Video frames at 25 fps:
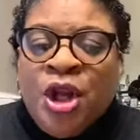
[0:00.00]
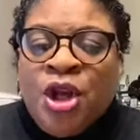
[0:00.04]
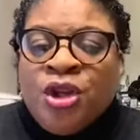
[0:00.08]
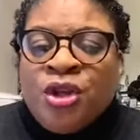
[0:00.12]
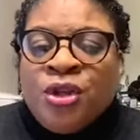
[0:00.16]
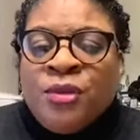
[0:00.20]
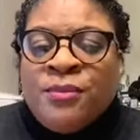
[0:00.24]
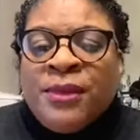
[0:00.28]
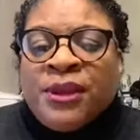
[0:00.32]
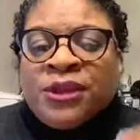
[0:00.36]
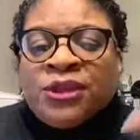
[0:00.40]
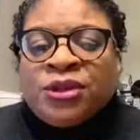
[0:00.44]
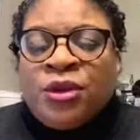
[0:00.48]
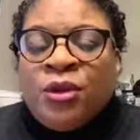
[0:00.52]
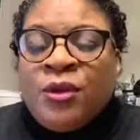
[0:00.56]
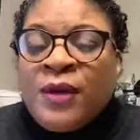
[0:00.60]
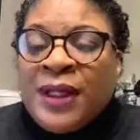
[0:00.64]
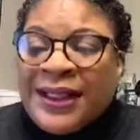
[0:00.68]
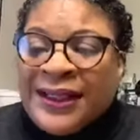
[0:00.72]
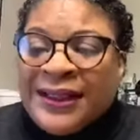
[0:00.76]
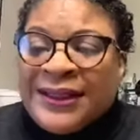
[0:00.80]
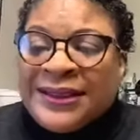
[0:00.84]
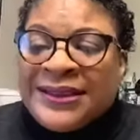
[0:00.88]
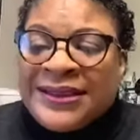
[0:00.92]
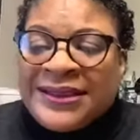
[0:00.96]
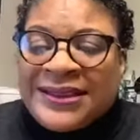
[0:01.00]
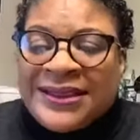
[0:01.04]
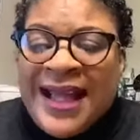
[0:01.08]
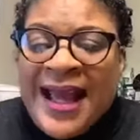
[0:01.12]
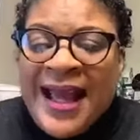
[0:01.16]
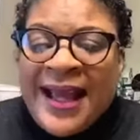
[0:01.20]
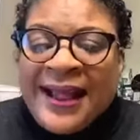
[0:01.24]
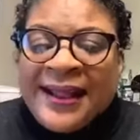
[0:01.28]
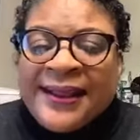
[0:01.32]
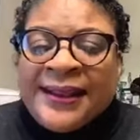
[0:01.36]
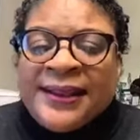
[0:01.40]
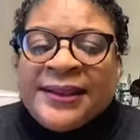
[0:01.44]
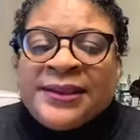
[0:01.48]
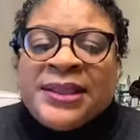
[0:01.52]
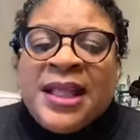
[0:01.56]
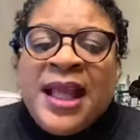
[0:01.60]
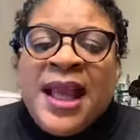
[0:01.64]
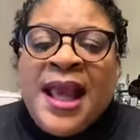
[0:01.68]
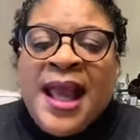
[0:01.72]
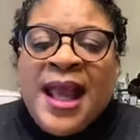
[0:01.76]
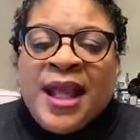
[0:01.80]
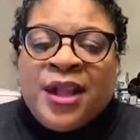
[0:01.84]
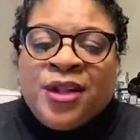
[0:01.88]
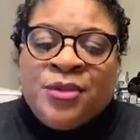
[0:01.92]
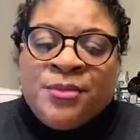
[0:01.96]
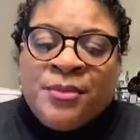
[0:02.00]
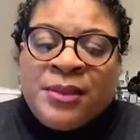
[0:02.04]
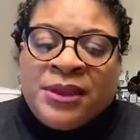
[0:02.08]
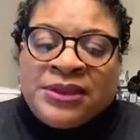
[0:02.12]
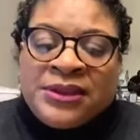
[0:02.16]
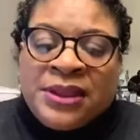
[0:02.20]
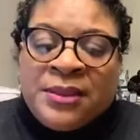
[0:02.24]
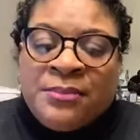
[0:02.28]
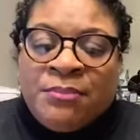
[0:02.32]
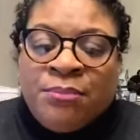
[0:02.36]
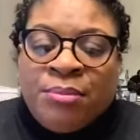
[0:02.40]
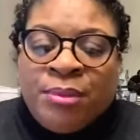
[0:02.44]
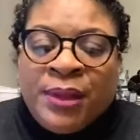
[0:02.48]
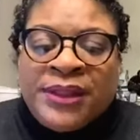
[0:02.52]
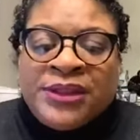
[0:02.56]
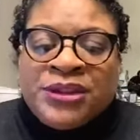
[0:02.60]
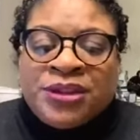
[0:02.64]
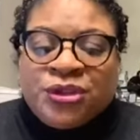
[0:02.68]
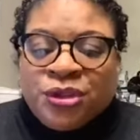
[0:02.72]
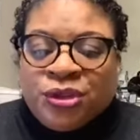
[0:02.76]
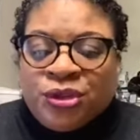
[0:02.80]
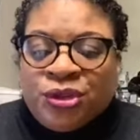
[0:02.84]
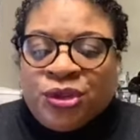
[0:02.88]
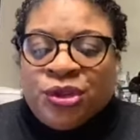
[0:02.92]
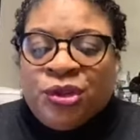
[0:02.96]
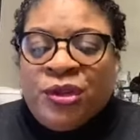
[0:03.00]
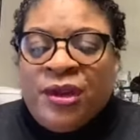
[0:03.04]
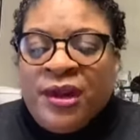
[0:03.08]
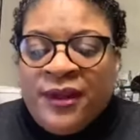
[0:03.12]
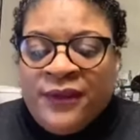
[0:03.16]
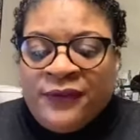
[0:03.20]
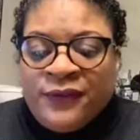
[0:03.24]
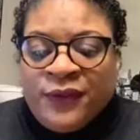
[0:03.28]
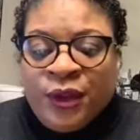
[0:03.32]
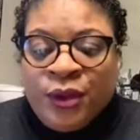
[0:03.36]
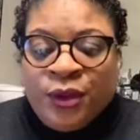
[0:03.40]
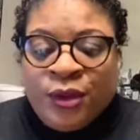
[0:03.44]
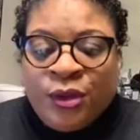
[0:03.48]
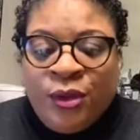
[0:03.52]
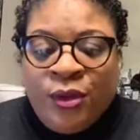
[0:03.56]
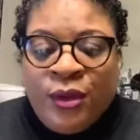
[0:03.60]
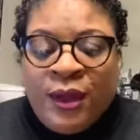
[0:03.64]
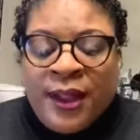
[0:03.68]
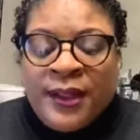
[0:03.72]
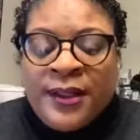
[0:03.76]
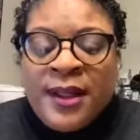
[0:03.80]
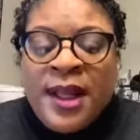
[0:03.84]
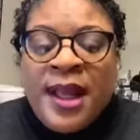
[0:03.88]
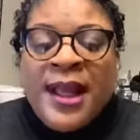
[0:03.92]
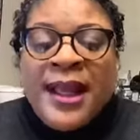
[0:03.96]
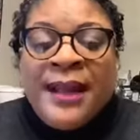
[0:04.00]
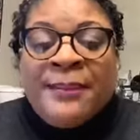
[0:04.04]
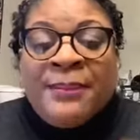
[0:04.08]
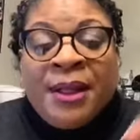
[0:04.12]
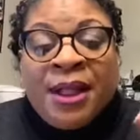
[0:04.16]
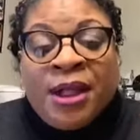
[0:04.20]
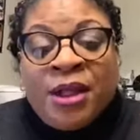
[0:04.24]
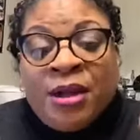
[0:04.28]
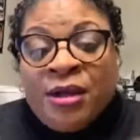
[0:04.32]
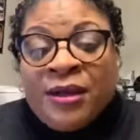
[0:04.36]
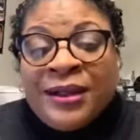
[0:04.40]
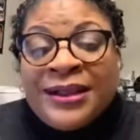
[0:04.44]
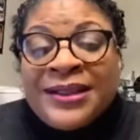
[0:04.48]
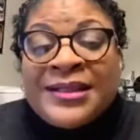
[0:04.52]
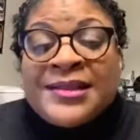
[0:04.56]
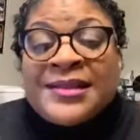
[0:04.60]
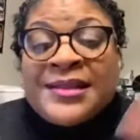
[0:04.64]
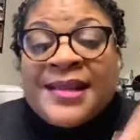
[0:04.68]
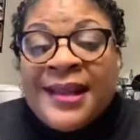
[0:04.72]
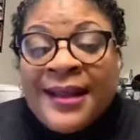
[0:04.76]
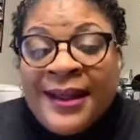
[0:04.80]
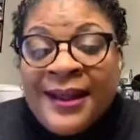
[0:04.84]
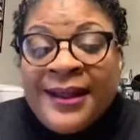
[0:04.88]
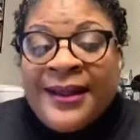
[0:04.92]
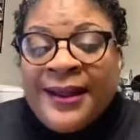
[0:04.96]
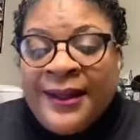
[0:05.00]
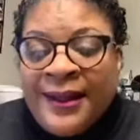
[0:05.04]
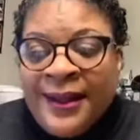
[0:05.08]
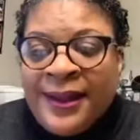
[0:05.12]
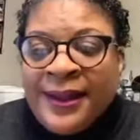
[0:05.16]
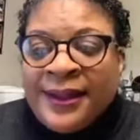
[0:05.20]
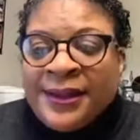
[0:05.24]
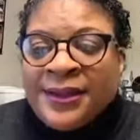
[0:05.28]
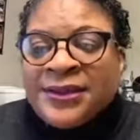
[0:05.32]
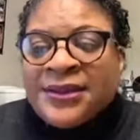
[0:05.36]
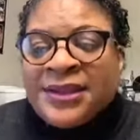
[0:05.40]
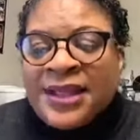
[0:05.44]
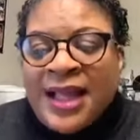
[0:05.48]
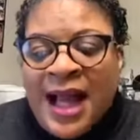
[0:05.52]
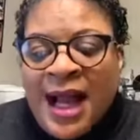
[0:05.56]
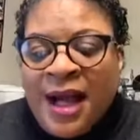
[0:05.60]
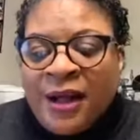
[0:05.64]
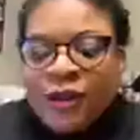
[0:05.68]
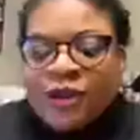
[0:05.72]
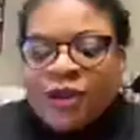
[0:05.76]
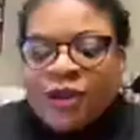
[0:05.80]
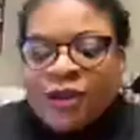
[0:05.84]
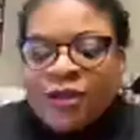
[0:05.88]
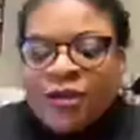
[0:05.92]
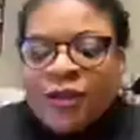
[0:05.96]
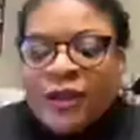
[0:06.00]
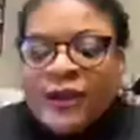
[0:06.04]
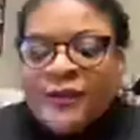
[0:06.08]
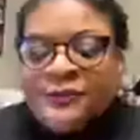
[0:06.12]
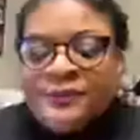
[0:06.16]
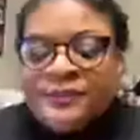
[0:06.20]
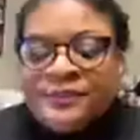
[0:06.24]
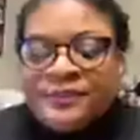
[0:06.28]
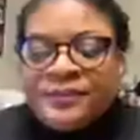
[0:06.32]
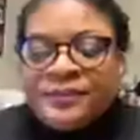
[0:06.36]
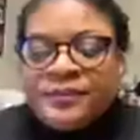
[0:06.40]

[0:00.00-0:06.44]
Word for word: You must go against sadness and you must embrace the joy of the Lord because it is our strength.